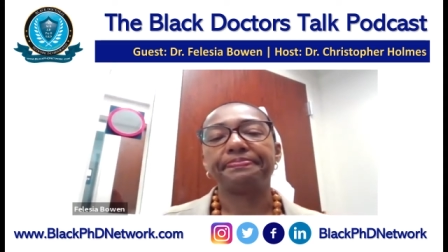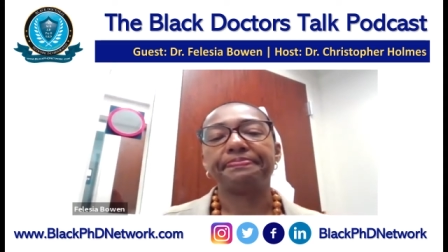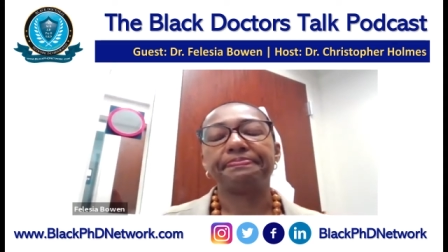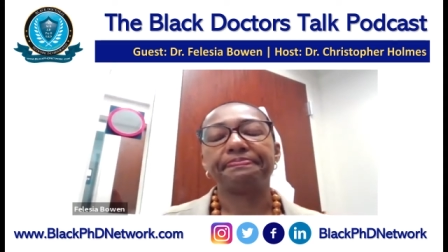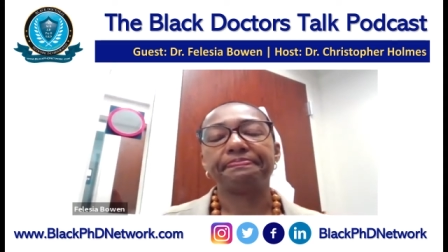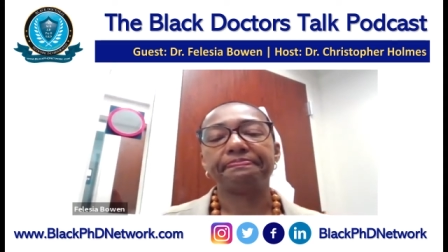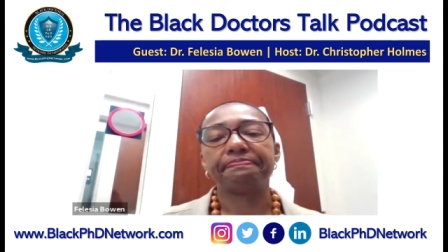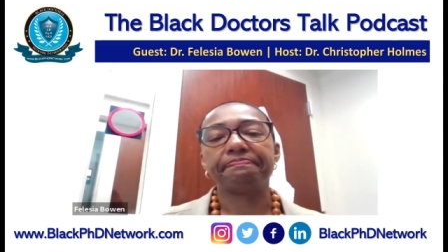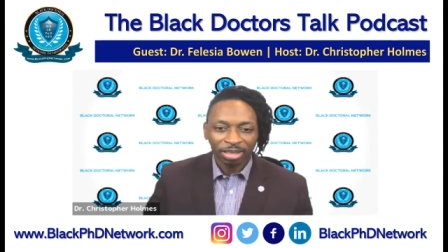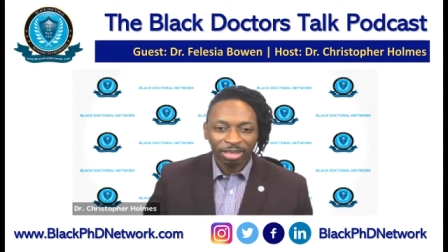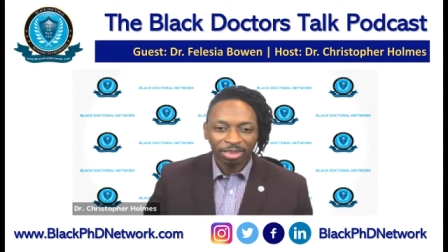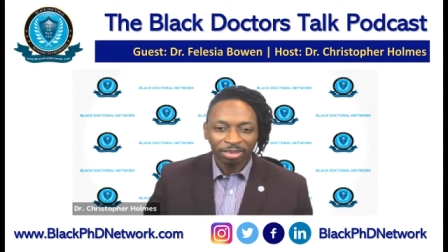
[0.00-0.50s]

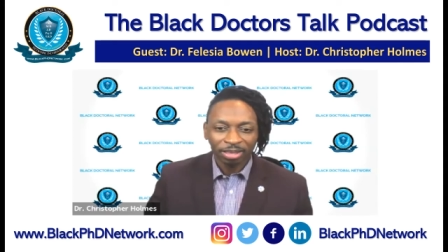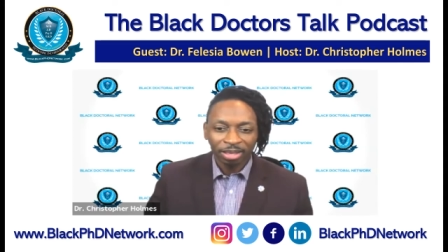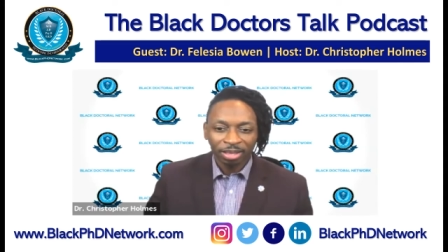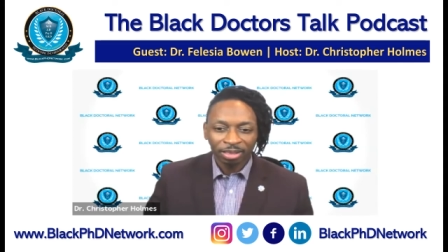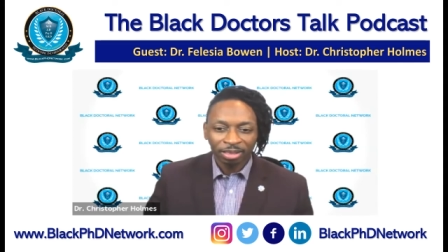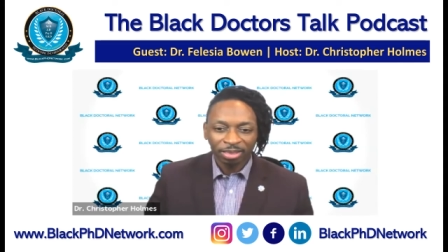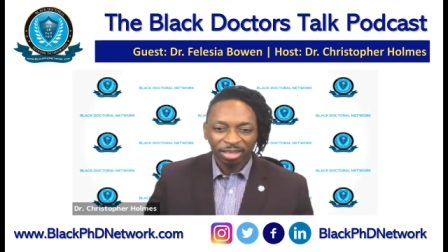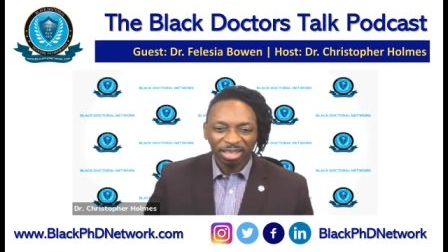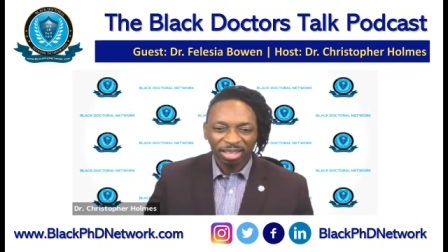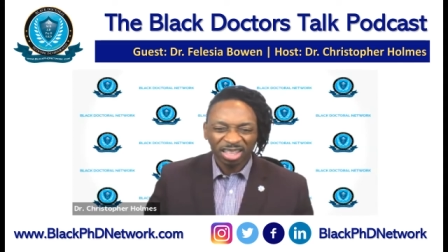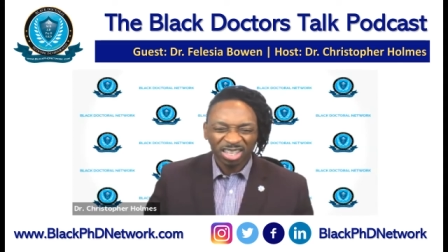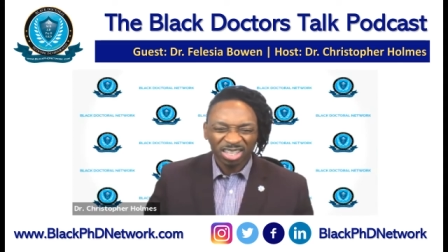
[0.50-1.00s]
yeah i
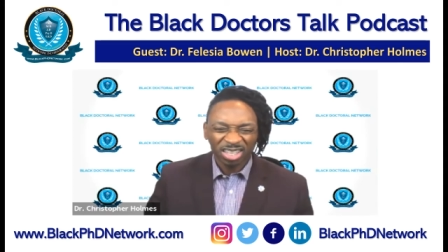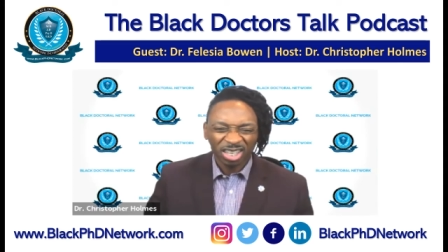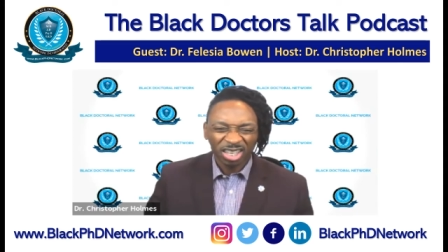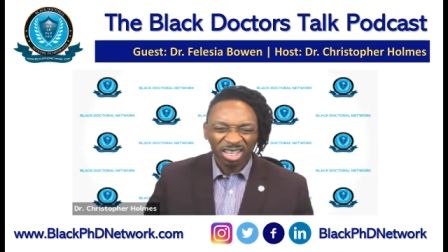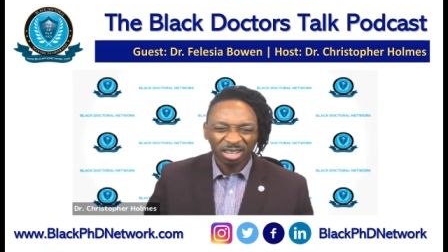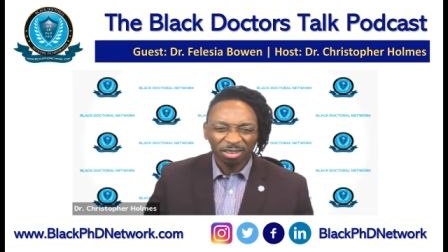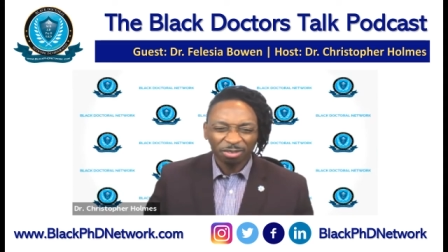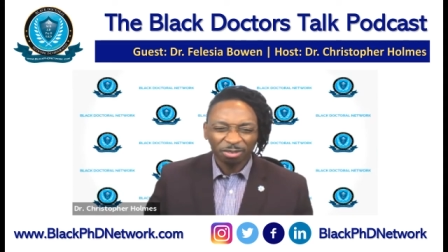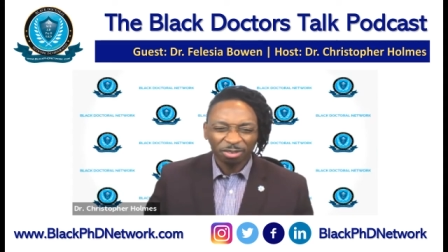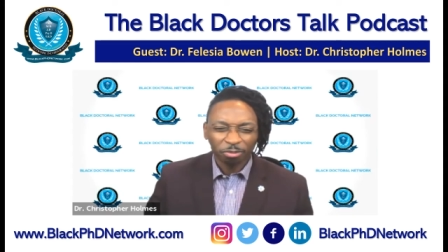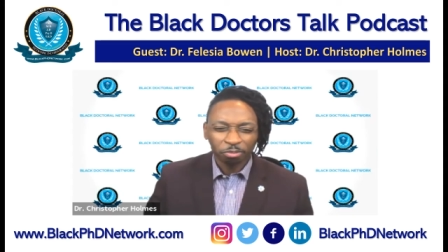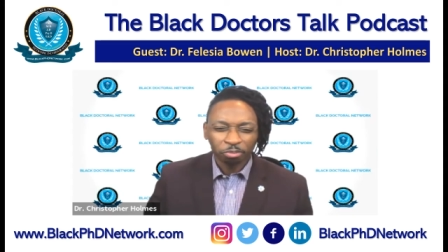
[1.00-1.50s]
think there's a
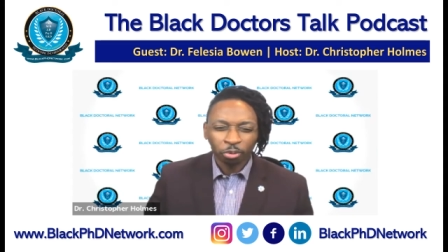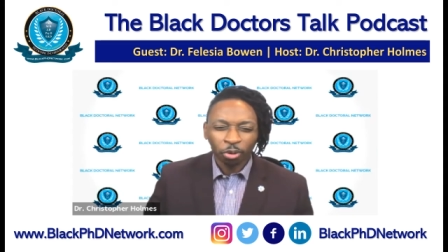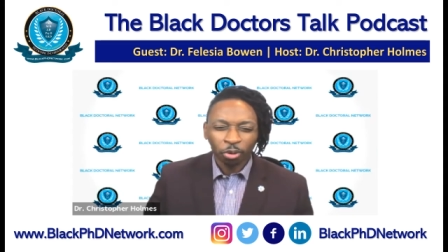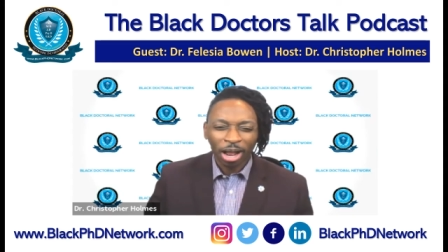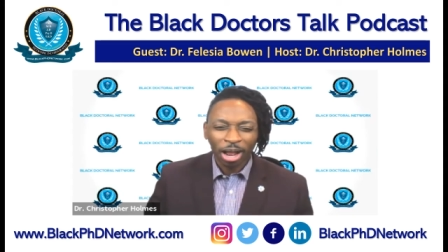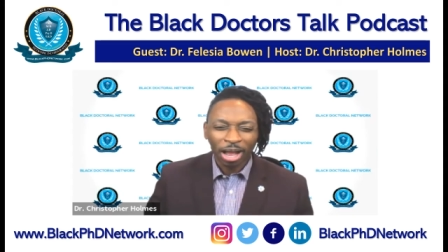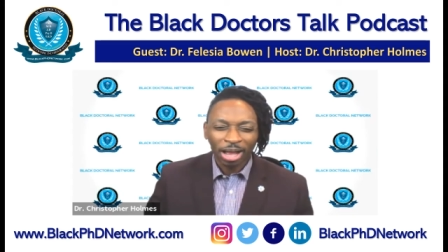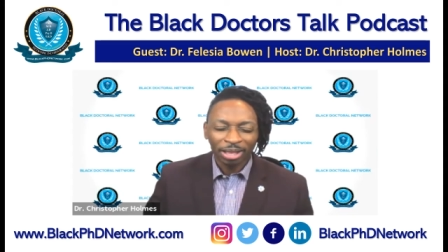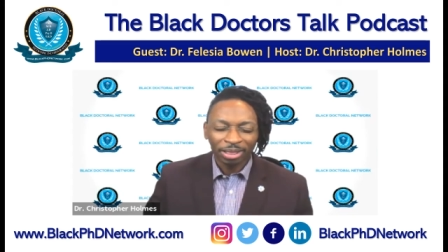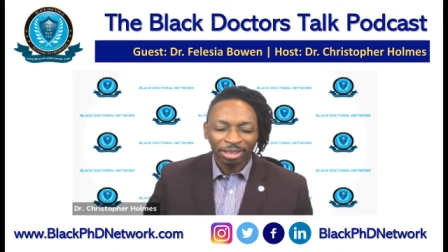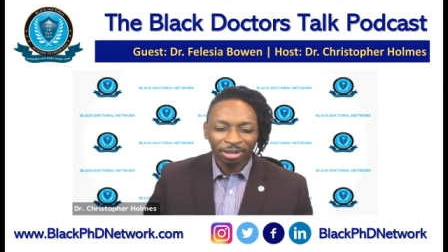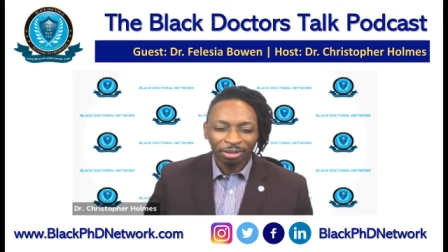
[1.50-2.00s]
level of
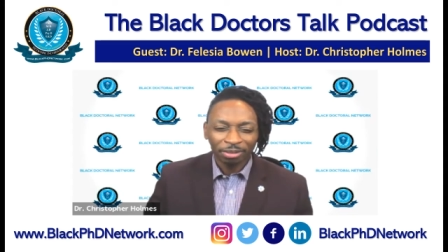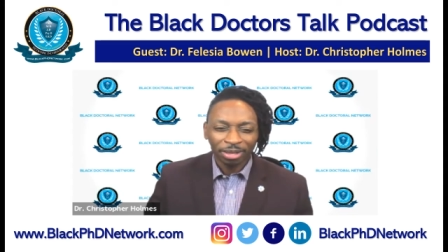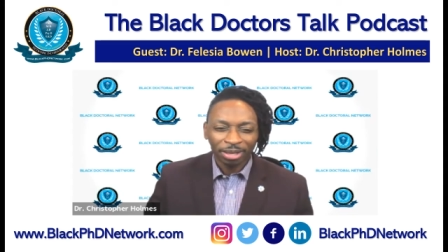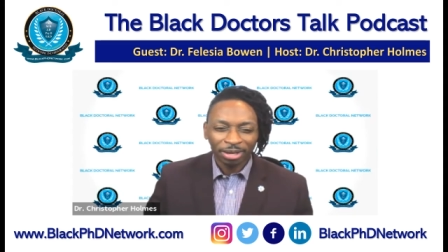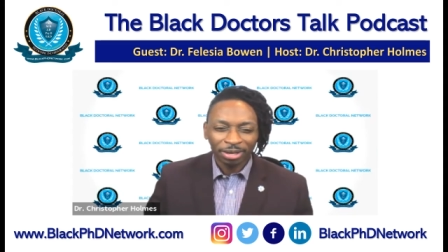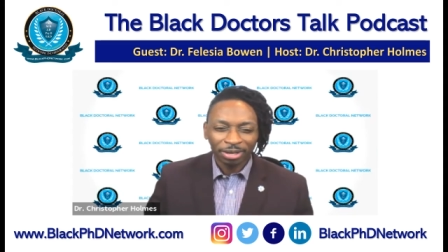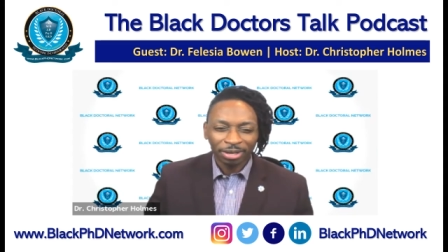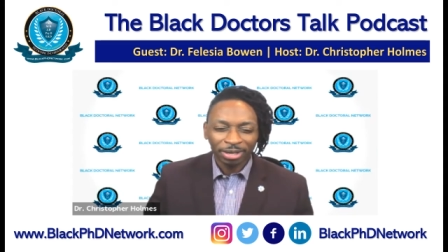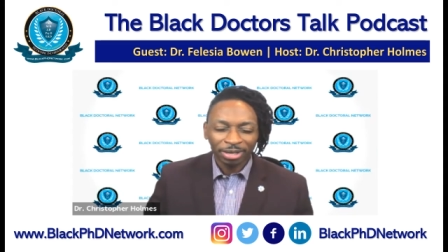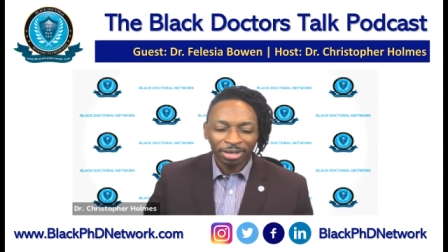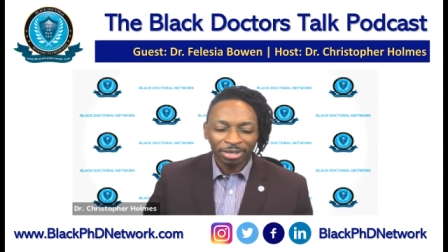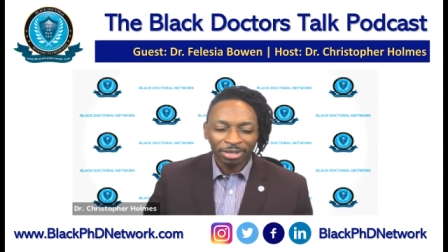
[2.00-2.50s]
pride there that
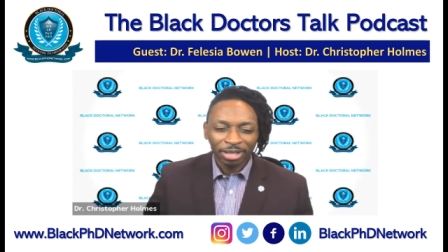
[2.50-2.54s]
needs